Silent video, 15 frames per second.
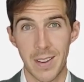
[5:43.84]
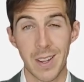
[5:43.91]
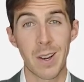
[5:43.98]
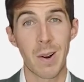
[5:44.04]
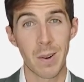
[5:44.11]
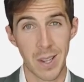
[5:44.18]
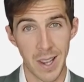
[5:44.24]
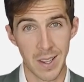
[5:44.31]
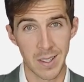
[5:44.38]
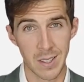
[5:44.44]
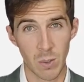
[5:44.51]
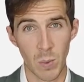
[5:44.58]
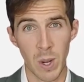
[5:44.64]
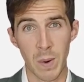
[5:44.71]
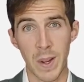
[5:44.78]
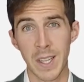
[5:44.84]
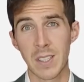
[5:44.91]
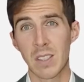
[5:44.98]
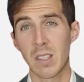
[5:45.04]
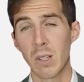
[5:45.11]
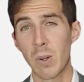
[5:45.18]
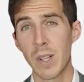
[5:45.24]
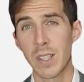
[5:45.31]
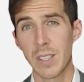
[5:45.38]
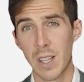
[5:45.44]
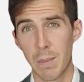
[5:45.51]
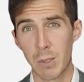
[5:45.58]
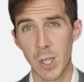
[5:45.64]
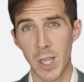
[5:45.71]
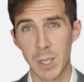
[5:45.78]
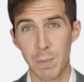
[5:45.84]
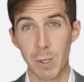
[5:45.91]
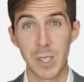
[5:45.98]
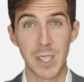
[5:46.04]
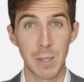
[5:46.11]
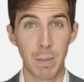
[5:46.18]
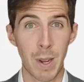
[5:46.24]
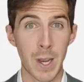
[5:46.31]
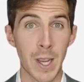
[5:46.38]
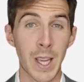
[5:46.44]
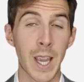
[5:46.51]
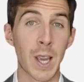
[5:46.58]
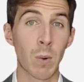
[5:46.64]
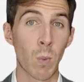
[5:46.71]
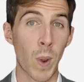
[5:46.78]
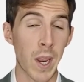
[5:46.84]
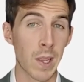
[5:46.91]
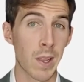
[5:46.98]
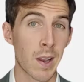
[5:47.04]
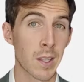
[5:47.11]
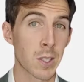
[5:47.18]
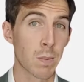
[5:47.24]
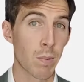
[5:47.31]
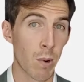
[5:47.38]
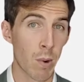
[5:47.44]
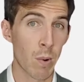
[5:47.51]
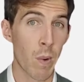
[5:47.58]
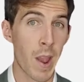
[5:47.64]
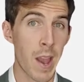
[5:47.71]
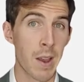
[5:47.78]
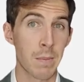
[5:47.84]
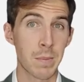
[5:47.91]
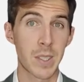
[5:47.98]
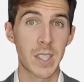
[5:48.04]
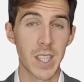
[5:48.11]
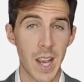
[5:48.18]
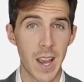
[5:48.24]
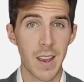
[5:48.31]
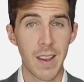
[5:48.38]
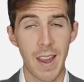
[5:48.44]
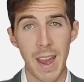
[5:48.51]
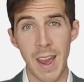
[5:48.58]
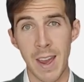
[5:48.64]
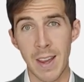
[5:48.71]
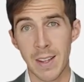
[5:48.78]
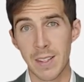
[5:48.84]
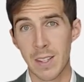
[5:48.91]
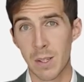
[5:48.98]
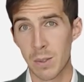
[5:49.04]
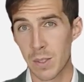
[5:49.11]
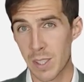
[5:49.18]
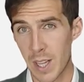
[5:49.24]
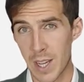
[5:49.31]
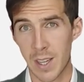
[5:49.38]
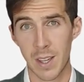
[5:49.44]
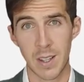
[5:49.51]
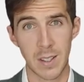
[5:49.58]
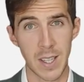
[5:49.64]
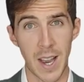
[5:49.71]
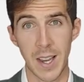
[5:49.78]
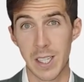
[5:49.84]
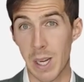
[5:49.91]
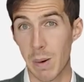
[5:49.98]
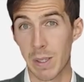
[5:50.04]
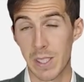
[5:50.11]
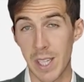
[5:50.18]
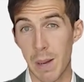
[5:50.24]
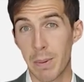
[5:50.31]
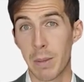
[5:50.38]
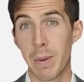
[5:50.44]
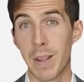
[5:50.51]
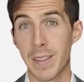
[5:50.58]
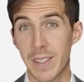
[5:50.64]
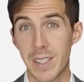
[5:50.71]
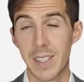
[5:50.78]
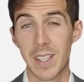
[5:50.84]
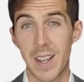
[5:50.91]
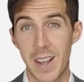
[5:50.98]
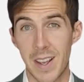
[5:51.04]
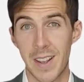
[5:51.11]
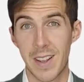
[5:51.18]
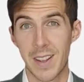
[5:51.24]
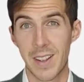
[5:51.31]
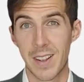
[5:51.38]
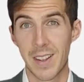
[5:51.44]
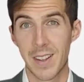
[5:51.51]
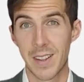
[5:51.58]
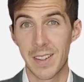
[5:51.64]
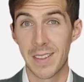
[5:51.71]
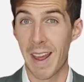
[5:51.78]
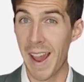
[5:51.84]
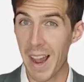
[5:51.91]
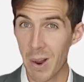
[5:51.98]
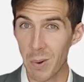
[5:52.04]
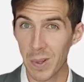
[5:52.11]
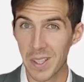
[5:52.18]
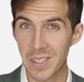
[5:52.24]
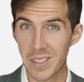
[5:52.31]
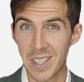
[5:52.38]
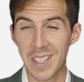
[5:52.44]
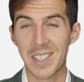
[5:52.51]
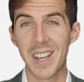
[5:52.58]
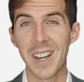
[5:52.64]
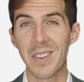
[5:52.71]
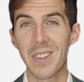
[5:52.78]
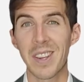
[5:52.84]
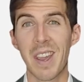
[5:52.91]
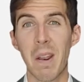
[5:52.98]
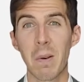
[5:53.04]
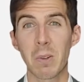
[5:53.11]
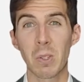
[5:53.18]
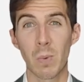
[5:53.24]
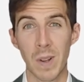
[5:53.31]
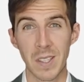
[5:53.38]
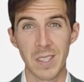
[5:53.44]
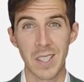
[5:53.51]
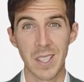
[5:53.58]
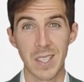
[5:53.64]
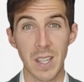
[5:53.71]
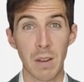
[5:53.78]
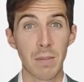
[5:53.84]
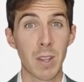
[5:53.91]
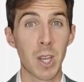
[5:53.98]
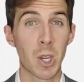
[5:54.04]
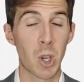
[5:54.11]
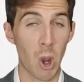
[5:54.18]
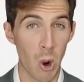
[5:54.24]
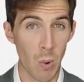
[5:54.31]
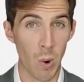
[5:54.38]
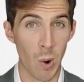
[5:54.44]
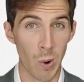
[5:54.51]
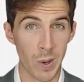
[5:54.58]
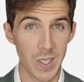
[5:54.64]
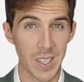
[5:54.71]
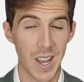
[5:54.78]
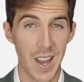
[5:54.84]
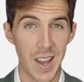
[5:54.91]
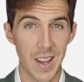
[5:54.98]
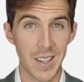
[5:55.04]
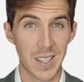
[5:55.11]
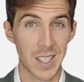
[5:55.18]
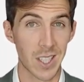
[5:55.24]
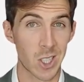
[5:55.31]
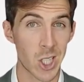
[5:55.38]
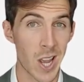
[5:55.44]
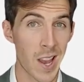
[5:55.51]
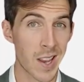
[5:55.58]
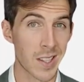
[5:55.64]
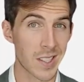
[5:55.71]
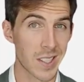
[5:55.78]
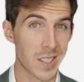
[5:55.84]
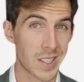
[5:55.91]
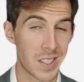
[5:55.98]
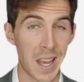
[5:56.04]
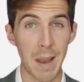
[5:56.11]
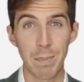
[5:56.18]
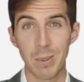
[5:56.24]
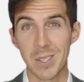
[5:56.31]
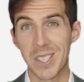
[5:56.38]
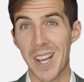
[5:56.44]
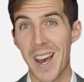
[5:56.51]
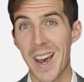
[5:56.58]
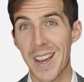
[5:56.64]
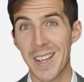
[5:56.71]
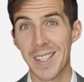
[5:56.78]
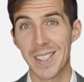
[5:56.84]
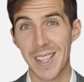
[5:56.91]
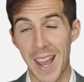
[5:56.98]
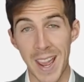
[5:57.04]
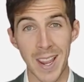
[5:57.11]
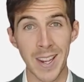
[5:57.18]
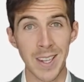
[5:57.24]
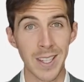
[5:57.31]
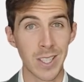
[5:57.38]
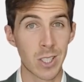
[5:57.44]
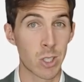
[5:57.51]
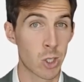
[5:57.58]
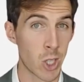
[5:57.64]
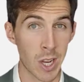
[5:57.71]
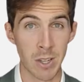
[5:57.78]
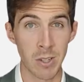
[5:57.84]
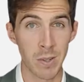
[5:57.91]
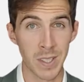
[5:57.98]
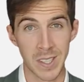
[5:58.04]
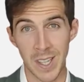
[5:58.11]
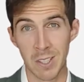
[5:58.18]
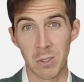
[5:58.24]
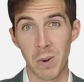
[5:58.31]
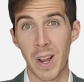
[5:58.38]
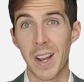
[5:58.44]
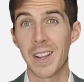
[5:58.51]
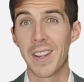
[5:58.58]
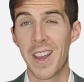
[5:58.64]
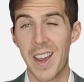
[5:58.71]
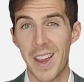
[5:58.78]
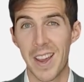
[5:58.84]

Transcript: In our case, we are excluding subjects participating in weight loss programs and those taking dietary supplements. Now let's detail the characteristics of the cohort, such as sample size, age, gender, etc.